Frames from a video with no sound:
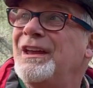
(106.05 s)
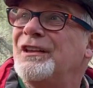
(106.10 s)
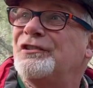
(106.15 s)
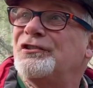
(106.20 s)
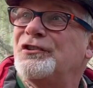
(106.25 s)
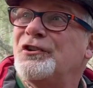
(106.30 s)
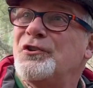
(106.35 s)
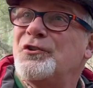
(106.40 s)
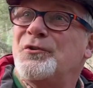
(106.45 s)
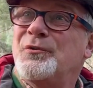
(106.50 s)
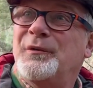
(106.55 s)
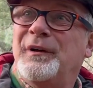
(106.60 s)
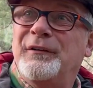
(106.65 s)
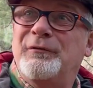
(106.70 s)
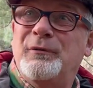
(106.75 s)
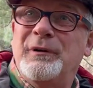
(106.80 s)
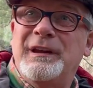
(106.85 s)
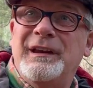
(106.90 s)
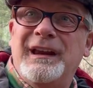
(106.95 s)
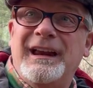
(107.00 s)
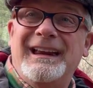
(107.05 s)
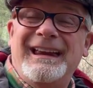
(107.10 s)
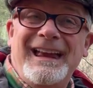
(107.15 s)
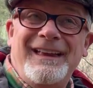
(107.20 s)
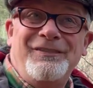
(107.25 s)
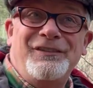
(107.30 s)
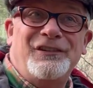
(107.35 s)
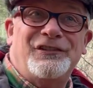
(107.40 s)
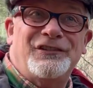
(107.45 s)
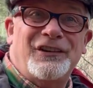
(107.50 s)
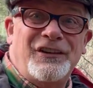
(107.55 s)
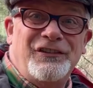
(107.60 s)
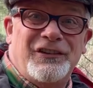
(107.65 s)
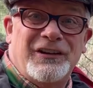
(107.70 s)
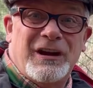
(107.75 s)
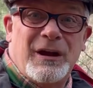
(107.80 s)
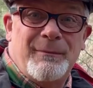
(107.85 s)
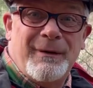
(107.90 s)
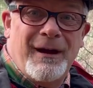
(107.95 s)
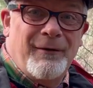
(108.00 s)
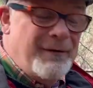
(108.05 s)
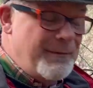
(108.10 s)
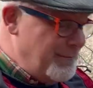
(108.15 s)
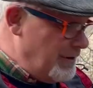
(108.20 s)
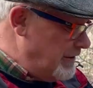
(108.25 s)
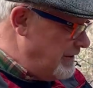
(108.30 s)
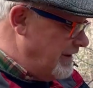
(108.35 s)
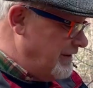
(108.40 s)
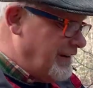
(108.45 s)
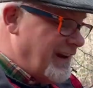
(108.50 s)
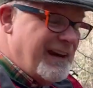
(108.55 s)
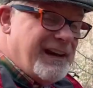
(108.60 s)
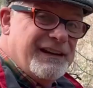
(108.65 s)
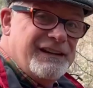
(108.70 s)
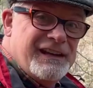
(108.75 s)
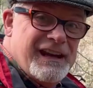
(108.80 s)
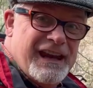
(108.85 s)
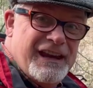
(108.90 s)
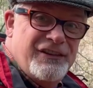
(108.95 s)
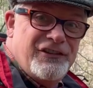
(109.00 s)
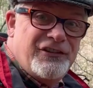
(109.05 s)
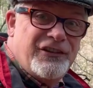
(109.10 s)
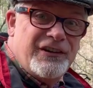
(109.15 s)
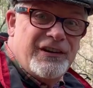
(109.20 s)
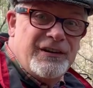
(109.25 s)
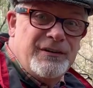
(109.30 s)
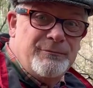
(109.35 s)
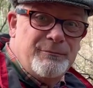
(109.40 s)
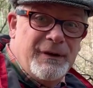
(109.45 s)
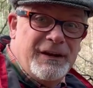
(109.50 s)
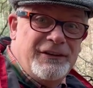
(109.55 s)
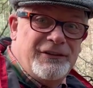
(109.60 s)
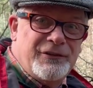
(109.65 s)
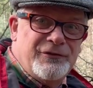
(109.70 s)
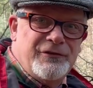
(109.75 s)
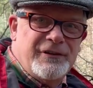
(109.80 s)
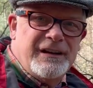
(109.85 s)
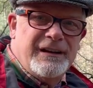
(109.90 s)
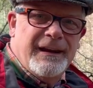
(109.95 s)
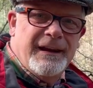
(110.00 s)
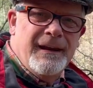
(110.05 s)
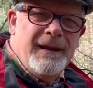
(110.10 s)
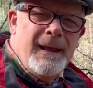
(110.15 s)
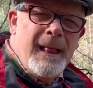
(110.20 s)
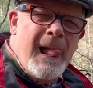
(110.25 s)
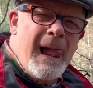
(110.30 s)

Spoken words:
So if we get the sun to come out, I'm going to take an incident meter reading,